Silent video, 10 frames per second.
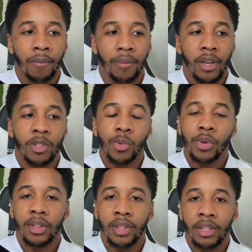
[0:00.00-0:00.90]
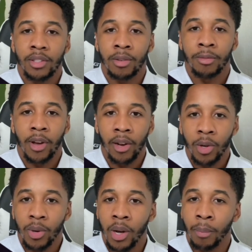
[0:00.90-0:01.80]
It's one thing to
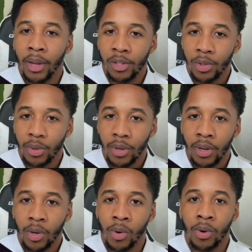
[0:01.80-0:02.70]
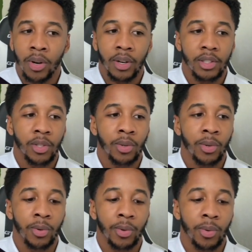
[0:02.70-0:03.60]
follow a mentor or
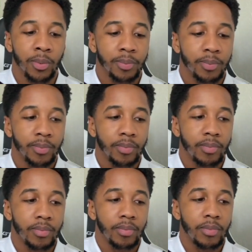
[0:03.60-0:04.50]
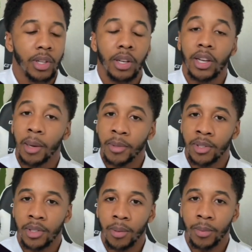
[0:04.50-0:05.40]
to look up to
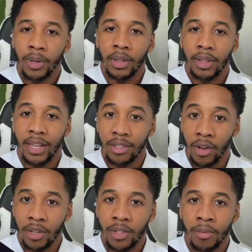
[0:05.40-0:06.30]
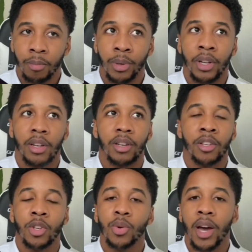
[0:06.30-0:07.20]
someone. That's awesome, but
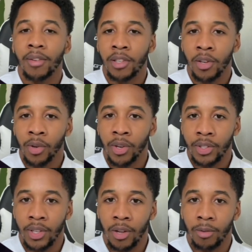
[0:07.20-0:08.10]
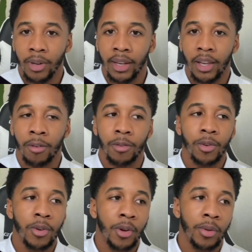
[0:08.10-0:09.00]
you have to know yourself. Like, if you
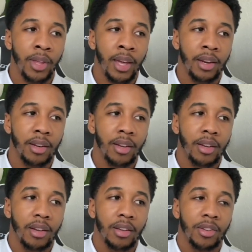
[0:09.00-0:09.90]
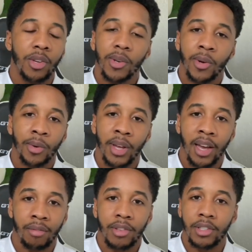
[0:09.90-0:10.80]
know that you don't
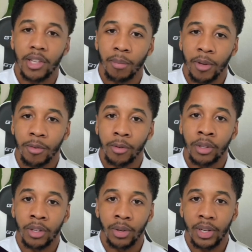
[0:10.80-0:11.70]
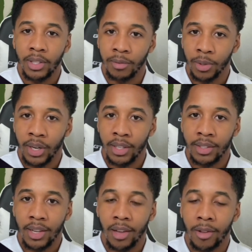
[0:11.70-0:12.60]
have the stomach for an aggressive trading
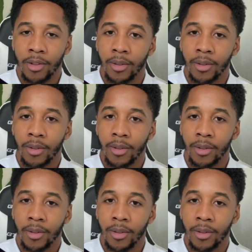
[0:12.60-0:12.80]
style,